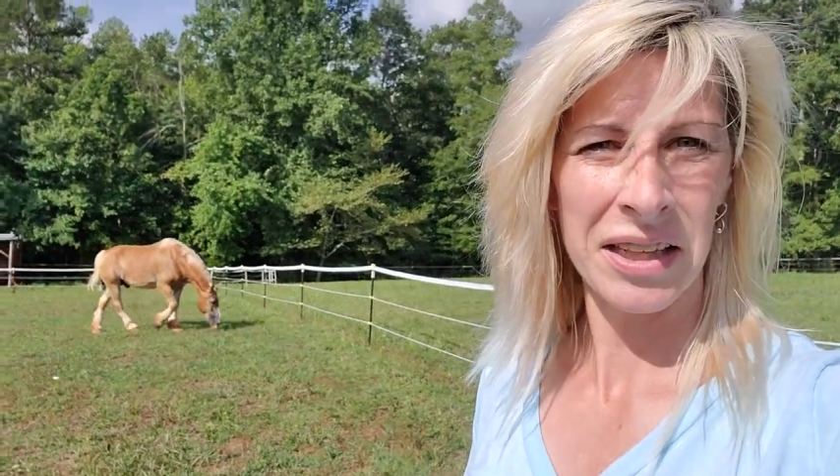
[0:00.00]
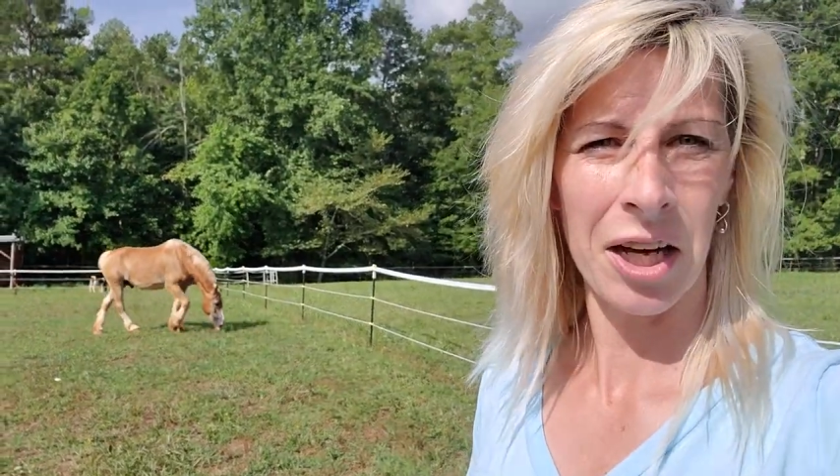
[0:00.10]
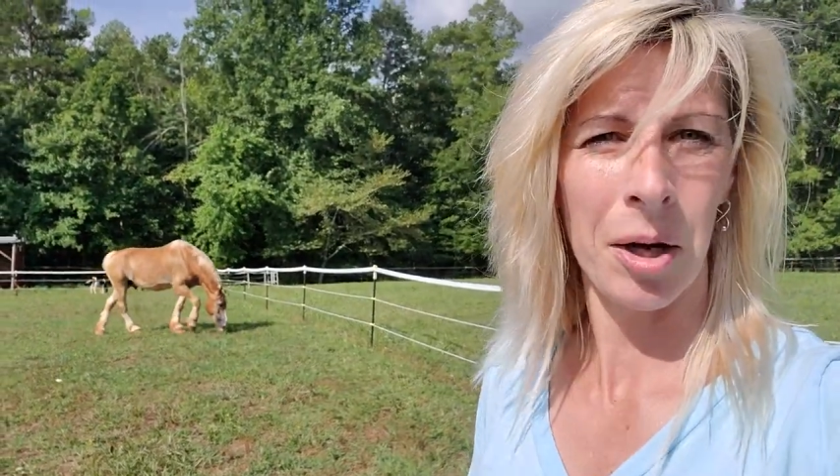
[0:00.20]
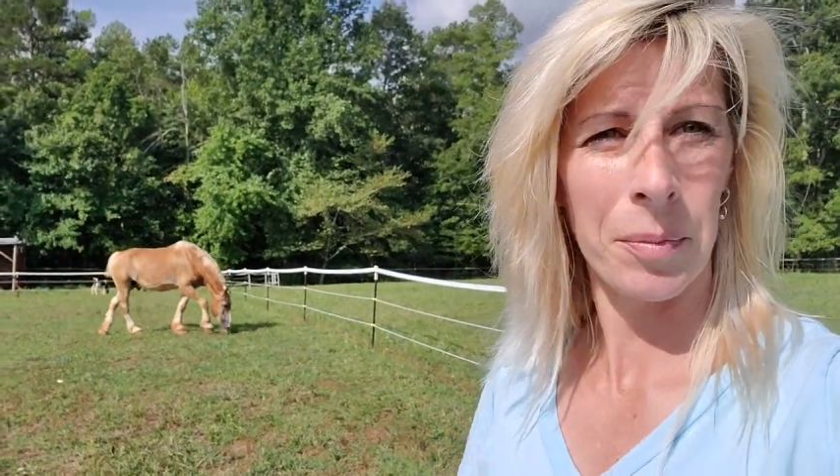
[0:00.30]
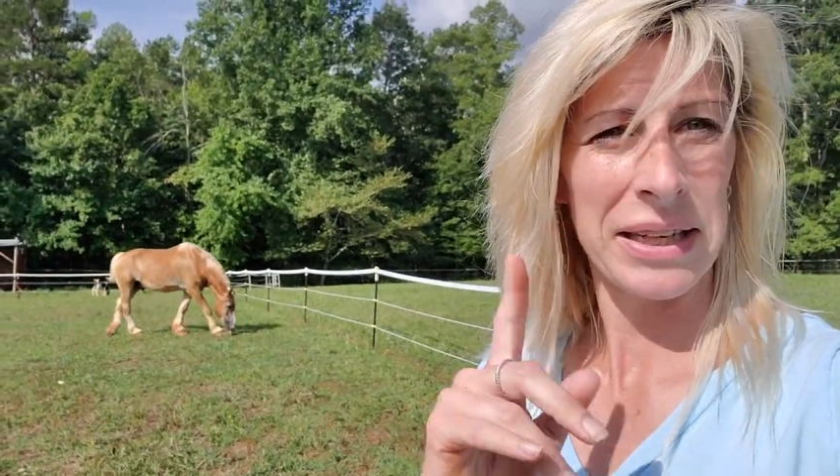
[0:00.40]

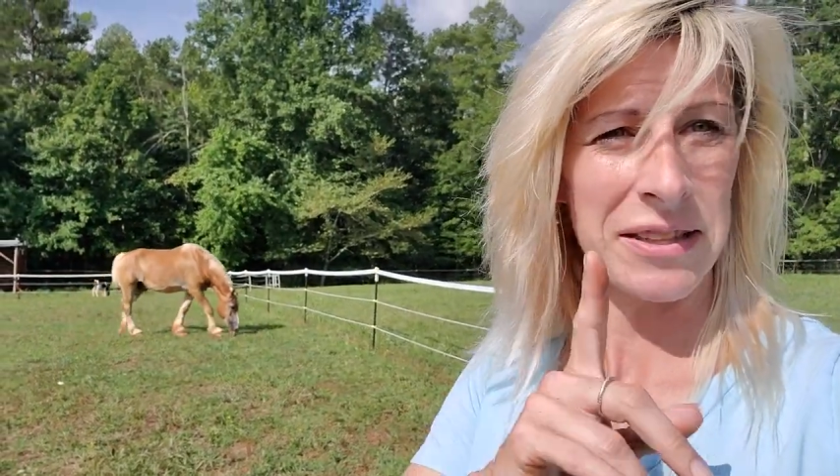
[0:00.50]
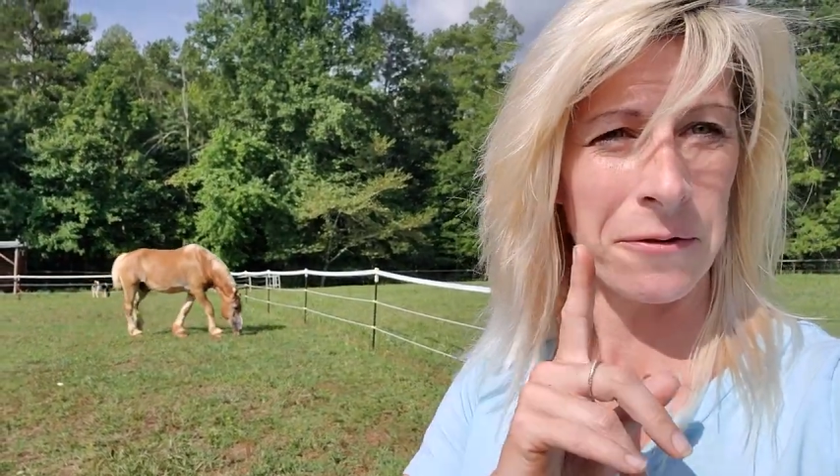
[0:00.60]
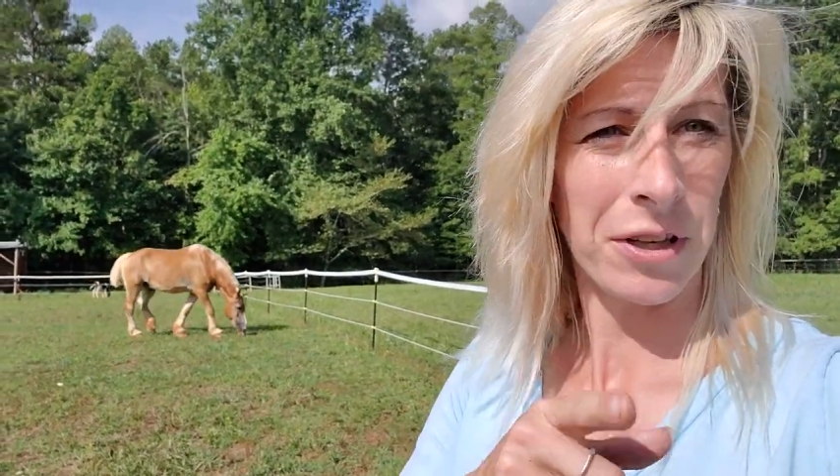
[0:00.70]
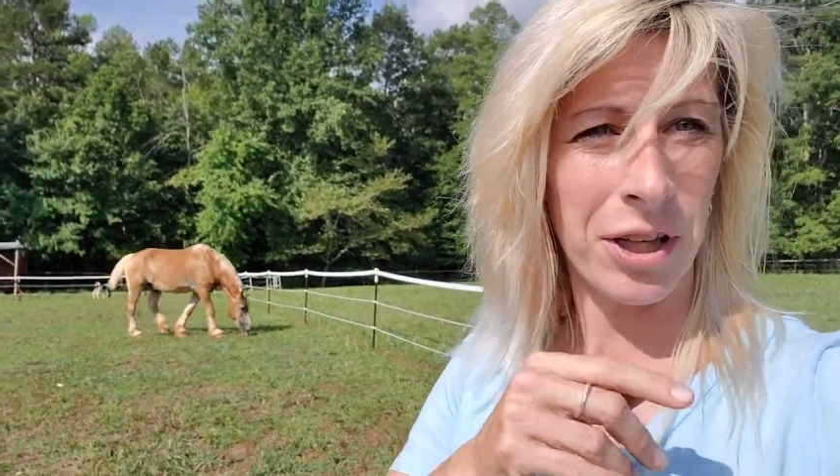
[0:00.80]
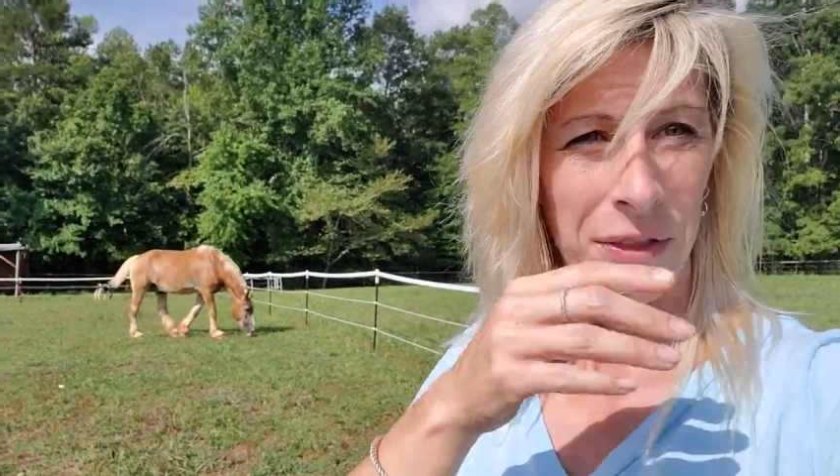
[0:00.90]
Um, it's a
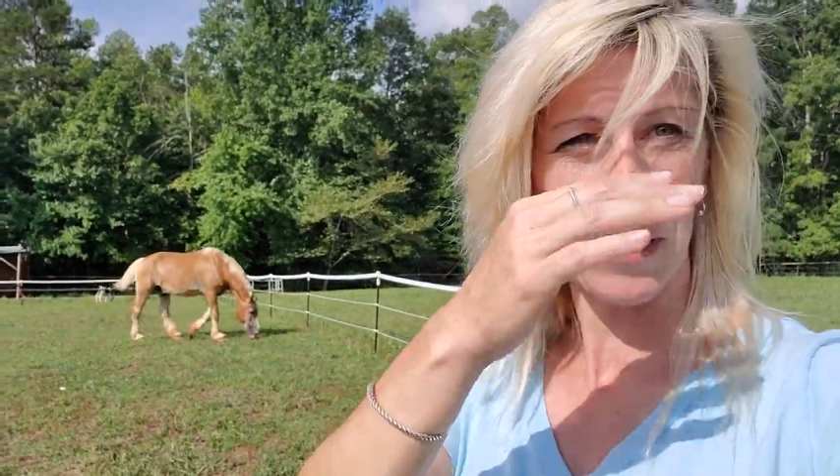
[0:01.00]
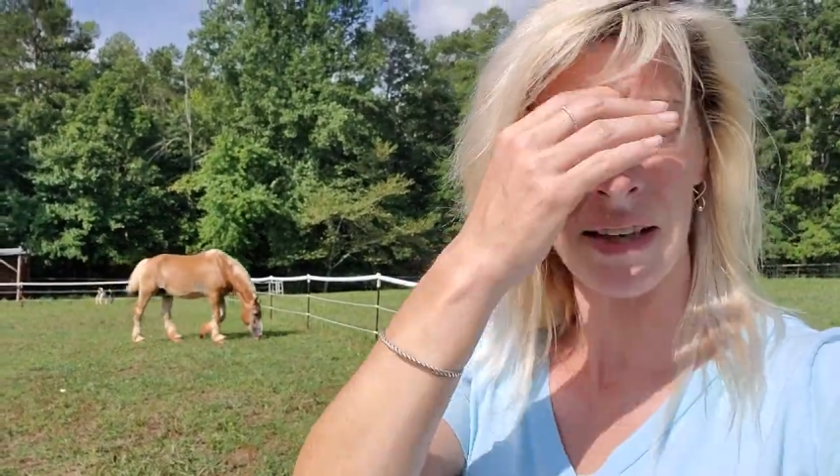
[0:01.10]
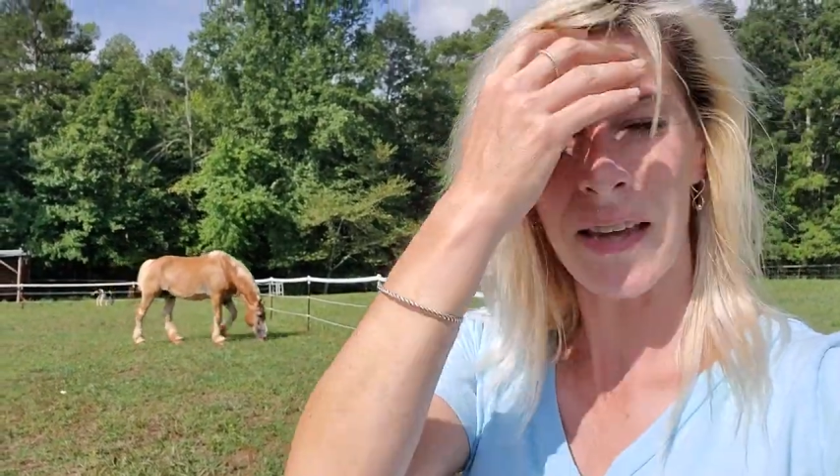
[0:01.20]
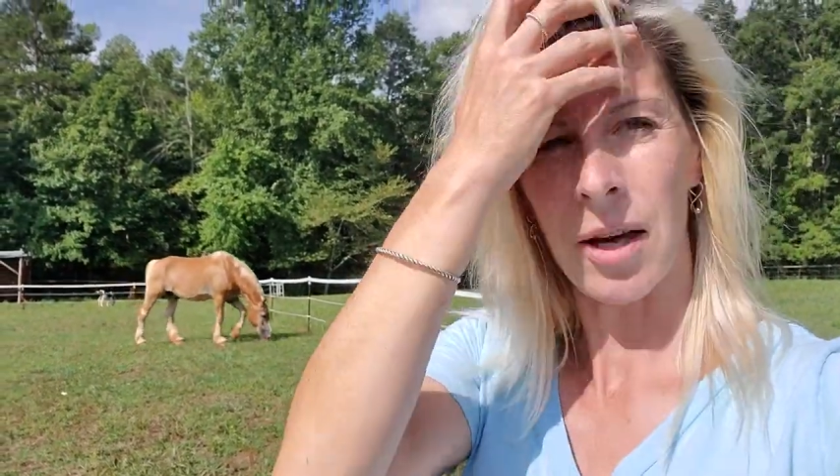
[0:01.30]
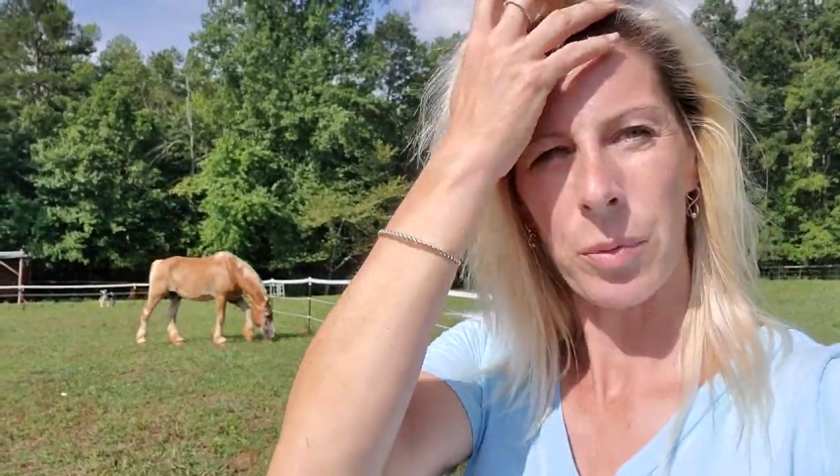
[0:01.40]
very good
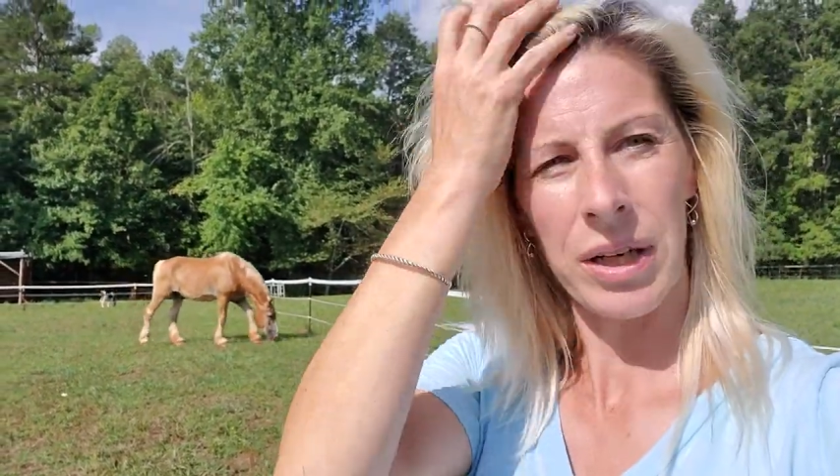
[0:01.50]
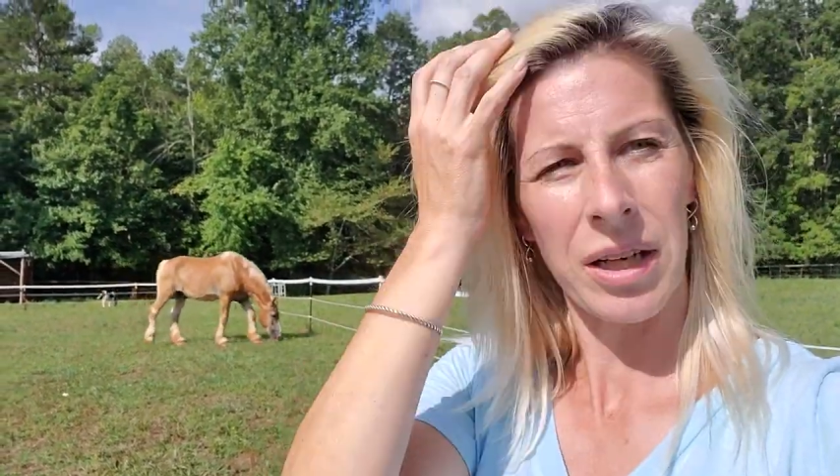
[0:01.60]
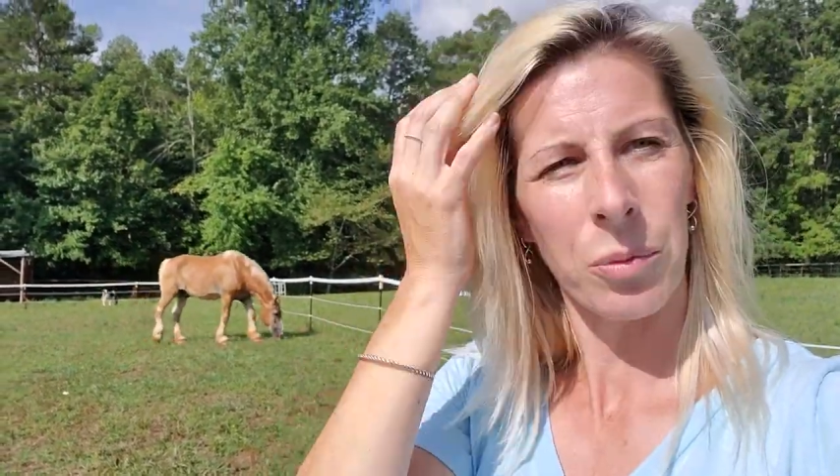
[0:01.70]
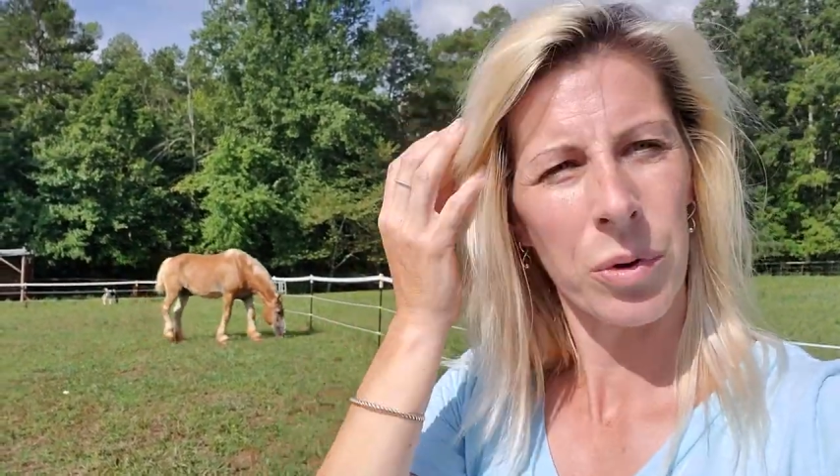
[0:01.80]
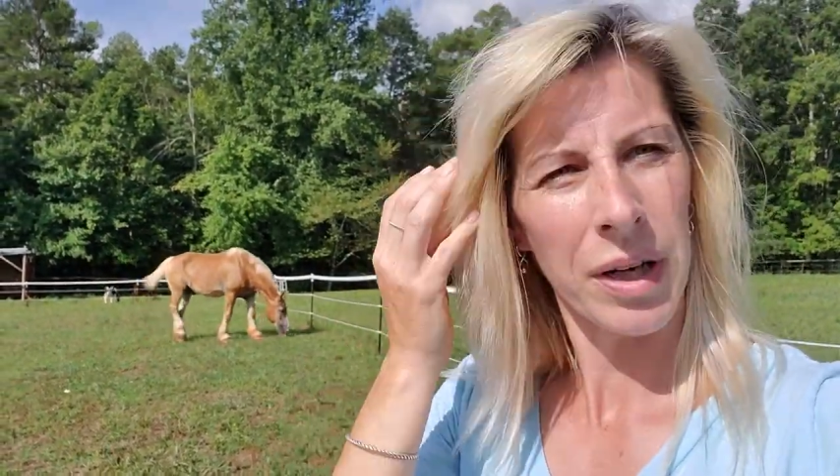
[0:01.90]
thing that
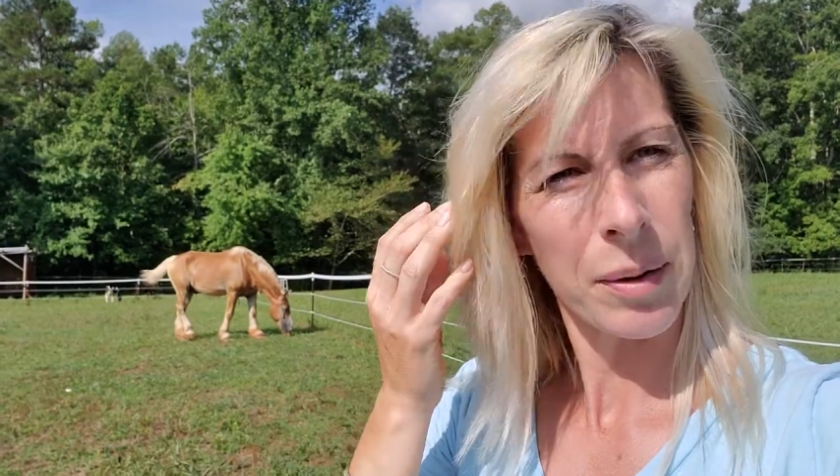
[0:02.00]
we were